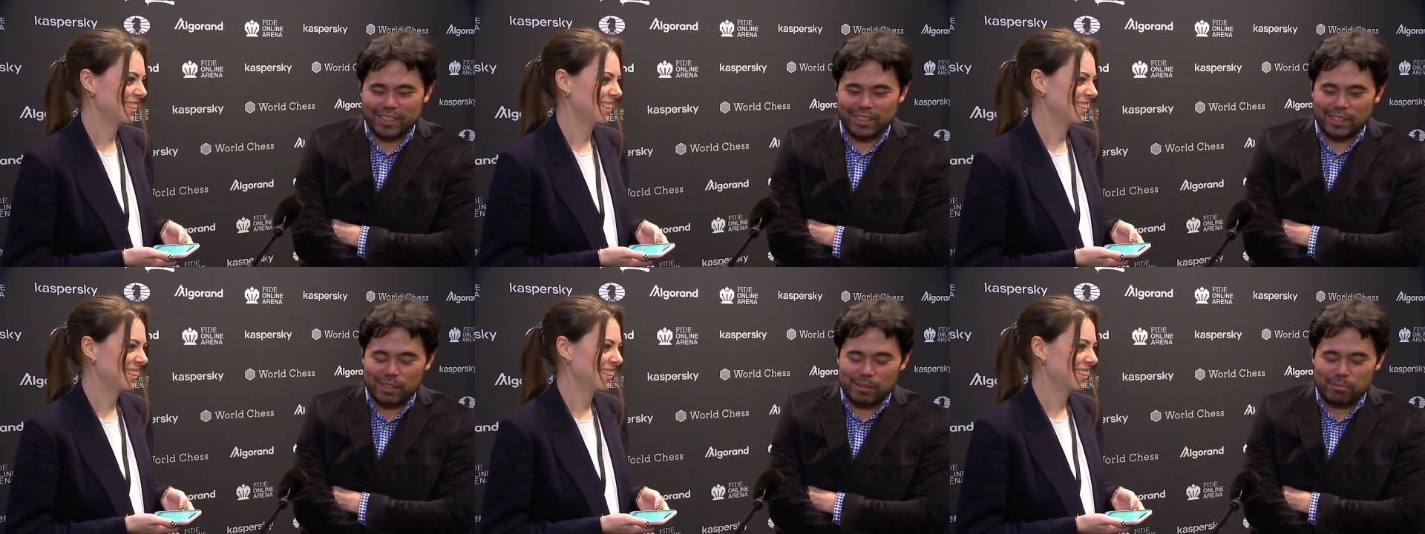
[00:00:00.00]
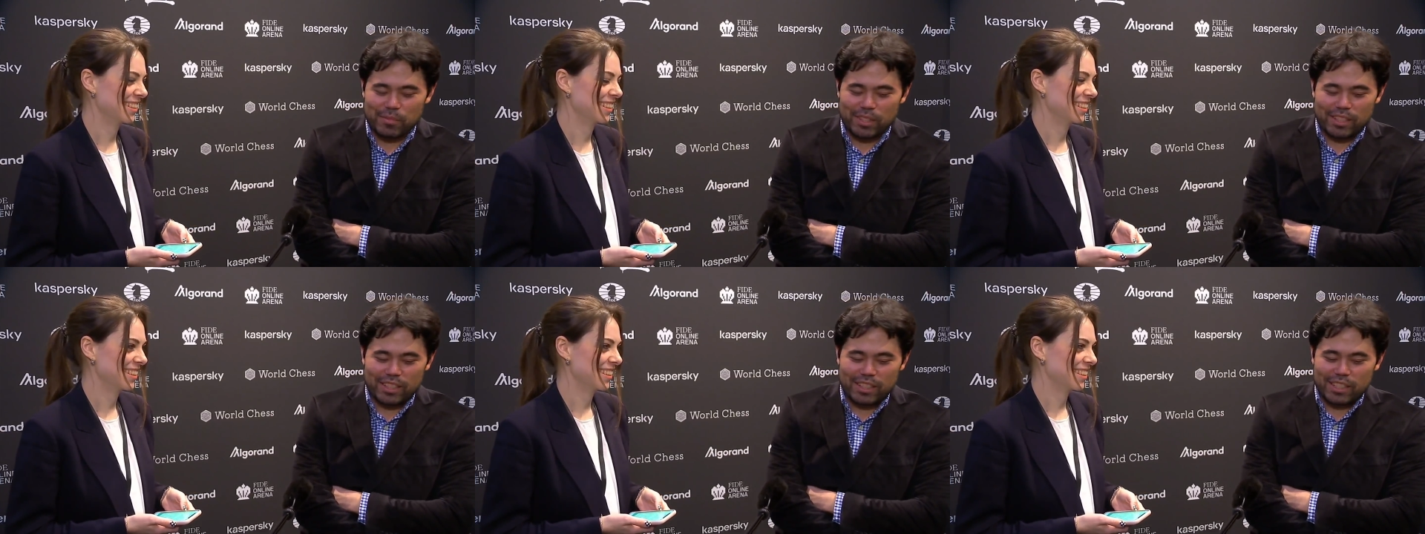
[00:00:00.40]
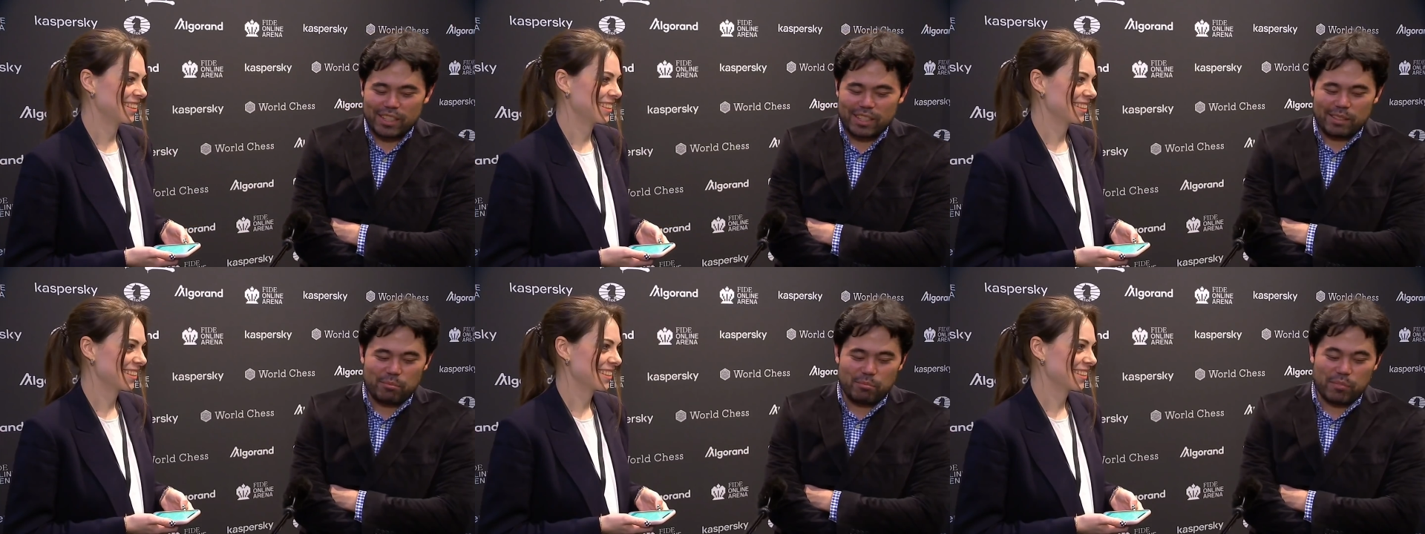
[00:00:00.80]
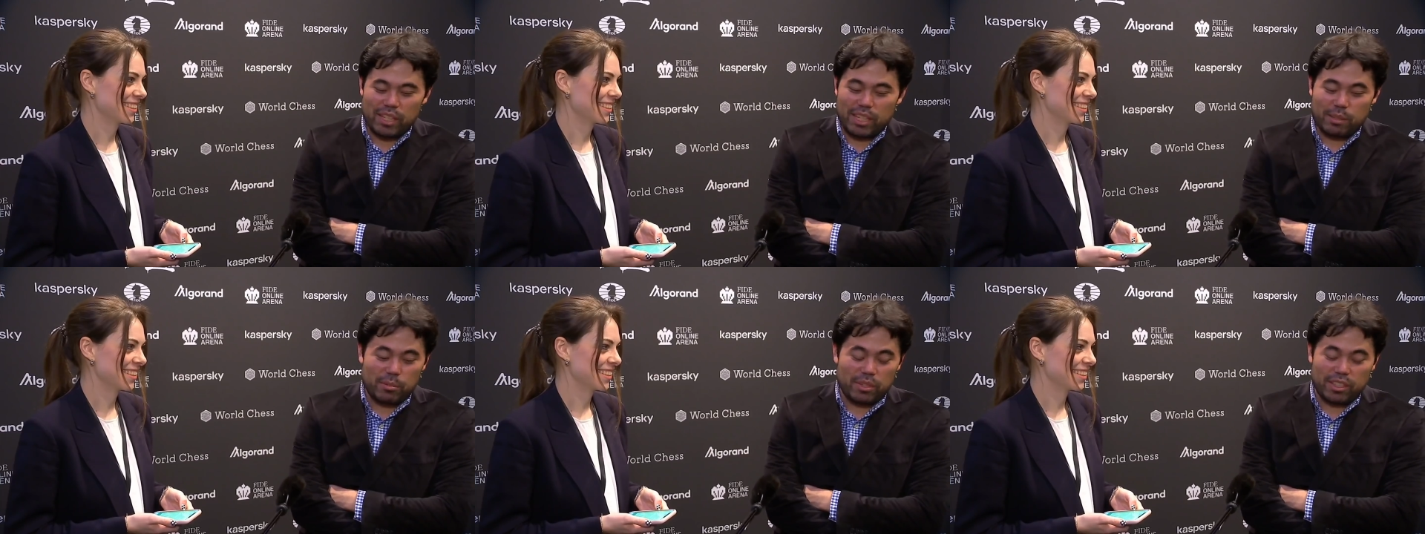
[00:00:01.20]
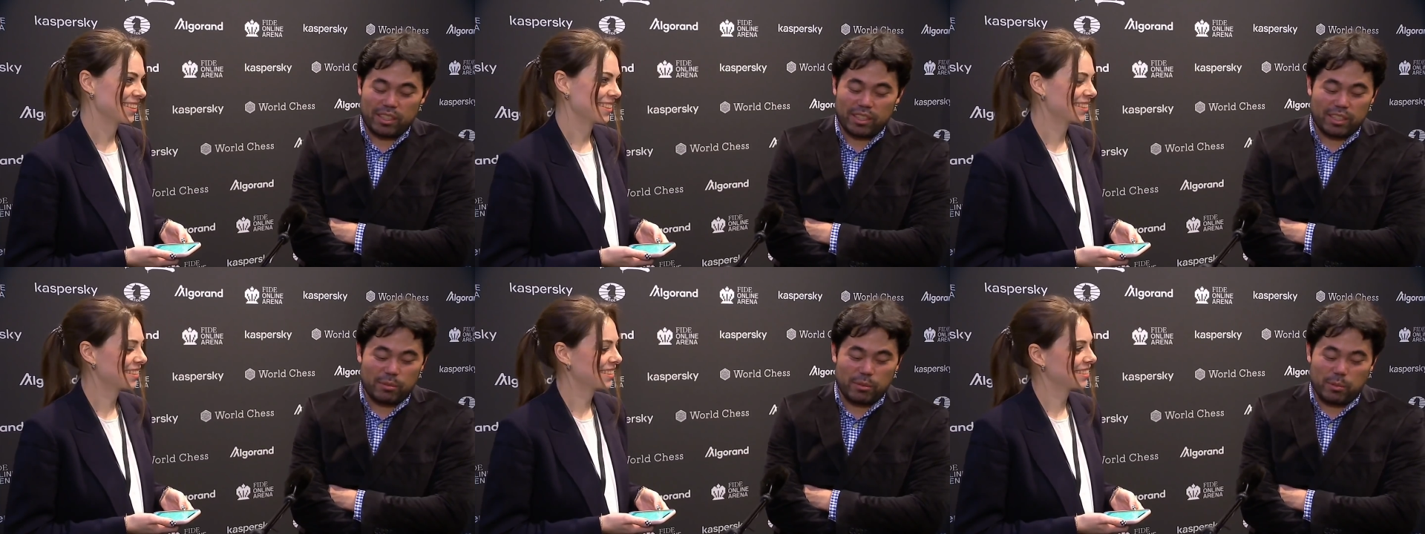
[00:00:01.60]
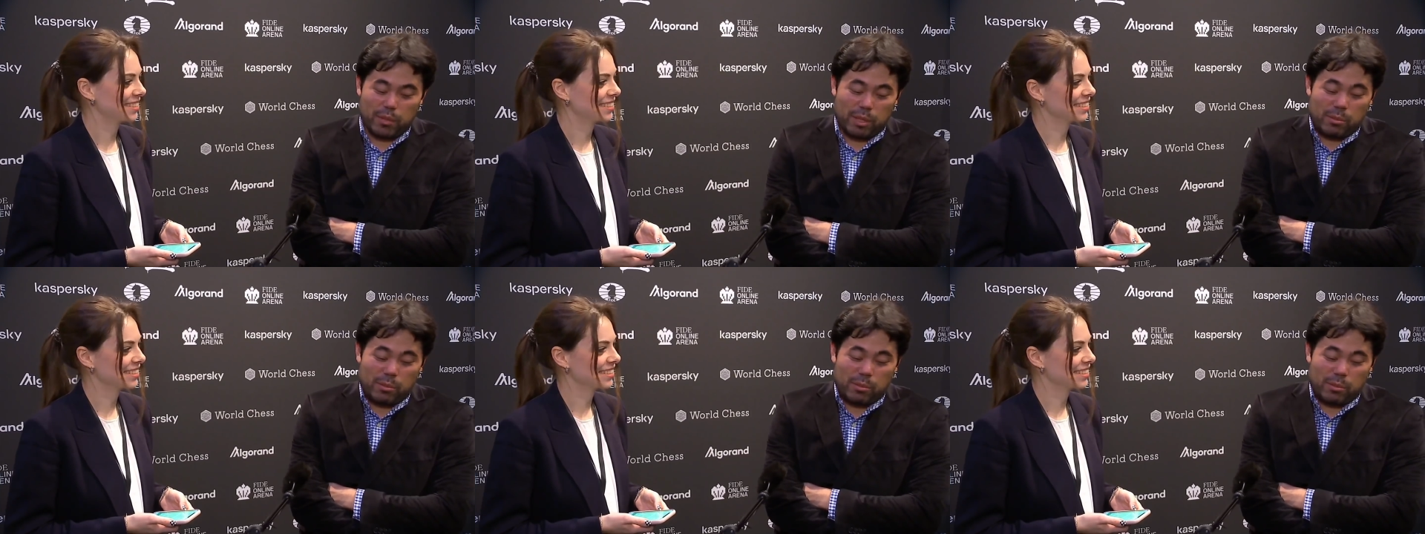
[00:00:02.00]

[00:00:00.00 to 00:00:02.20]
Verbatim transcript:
Speaker 1: um, maybe I mean maybe